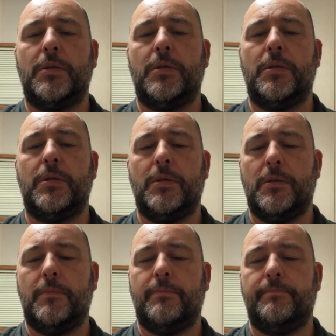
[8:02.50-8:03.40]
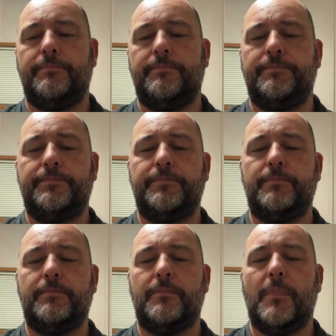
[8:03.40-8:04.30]

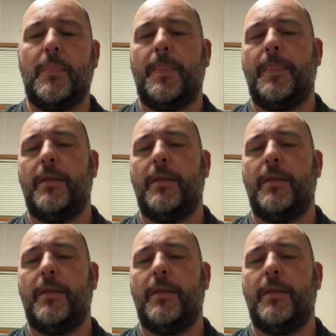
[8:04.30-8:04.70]
No one is speaking in this clip.